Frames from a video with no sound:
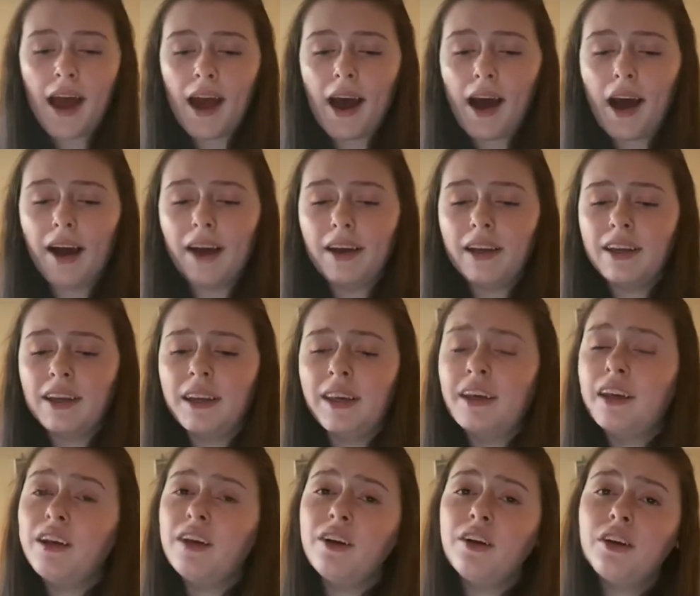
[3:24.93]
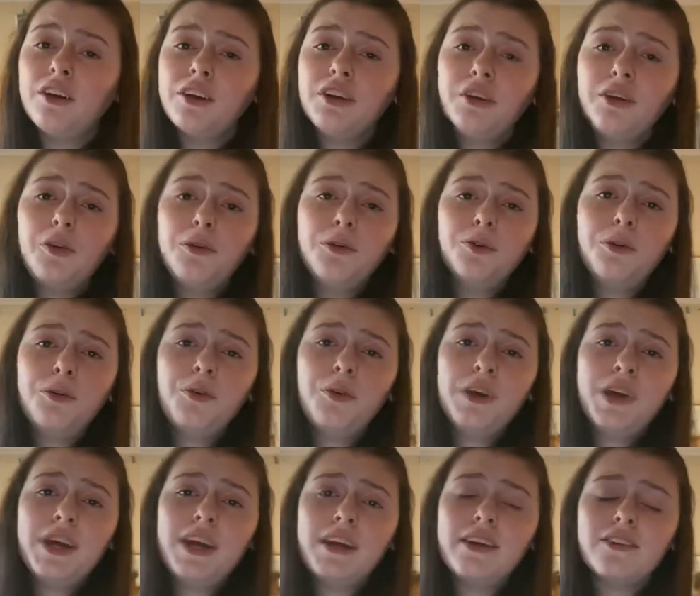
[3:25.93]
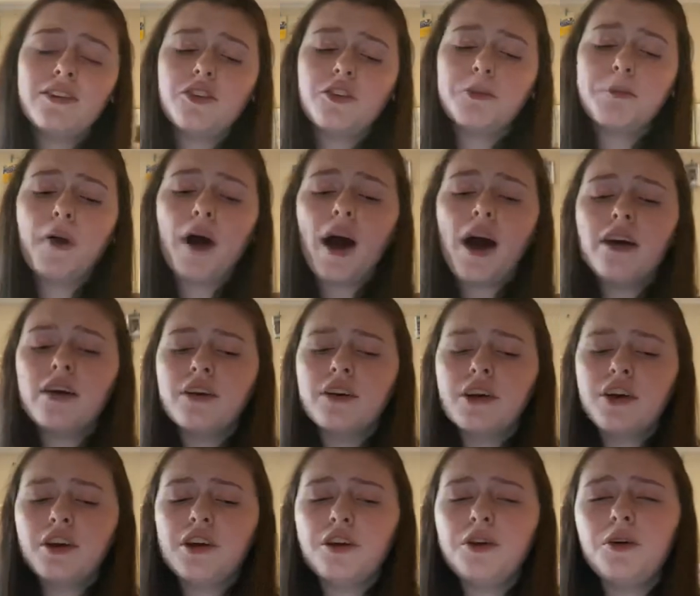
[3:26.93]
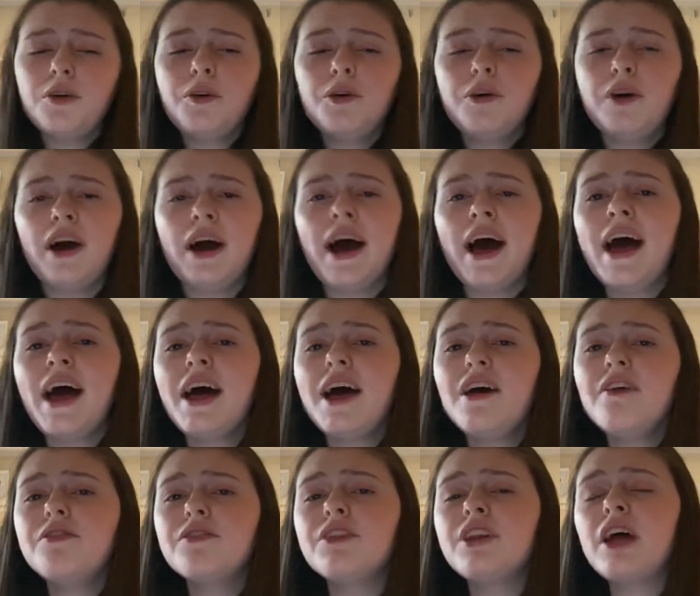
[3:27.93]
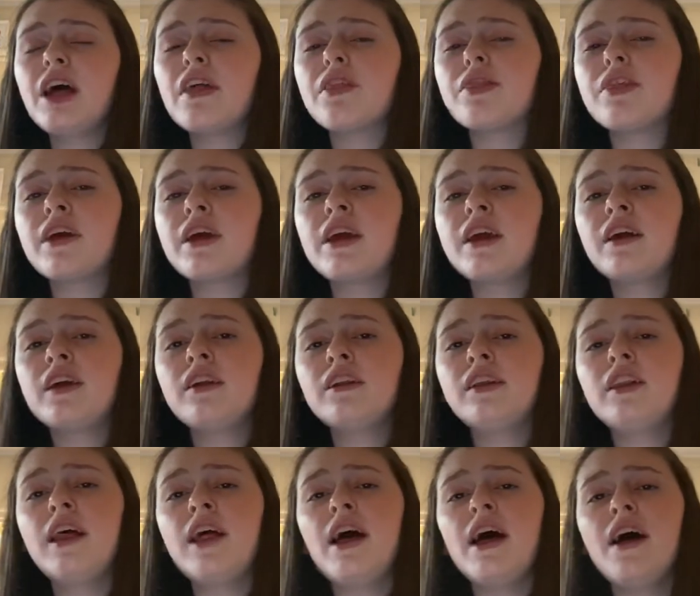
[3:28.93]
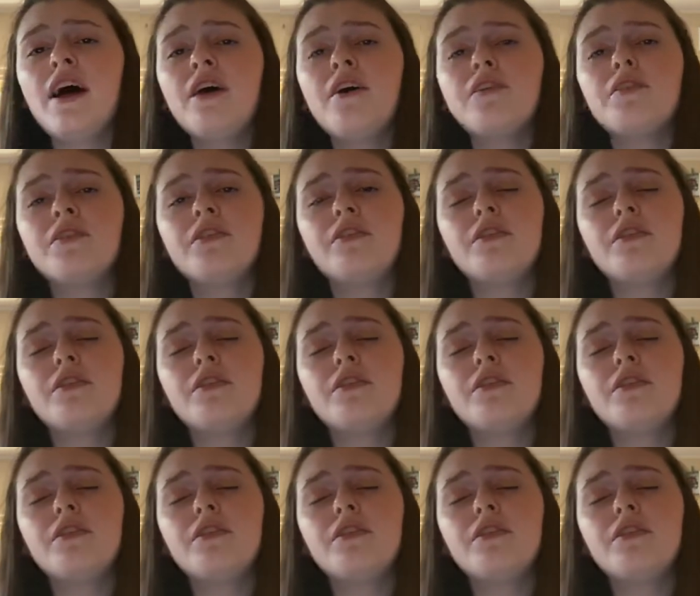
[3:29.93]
I hear you whisper, you have nothing left.